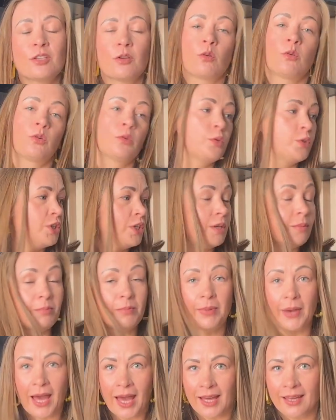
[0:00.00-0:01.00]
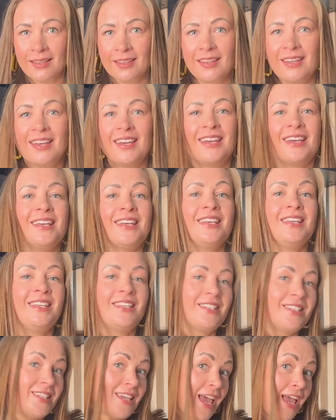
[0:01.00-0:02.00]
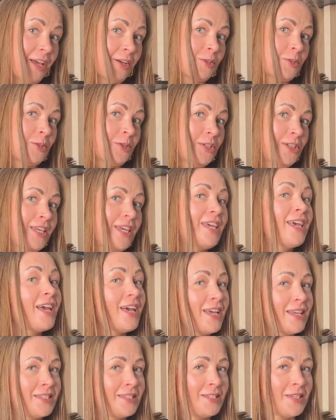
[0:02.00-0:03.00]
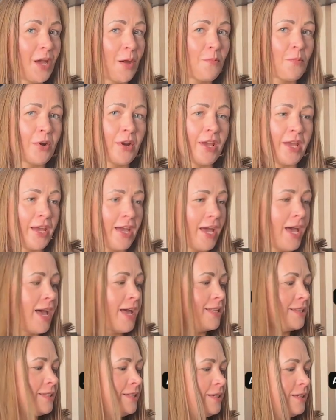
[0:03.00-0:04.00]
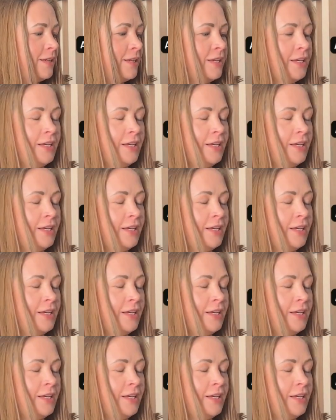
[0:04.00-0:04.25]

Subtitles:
or Gucci bag, is actually a summer hat.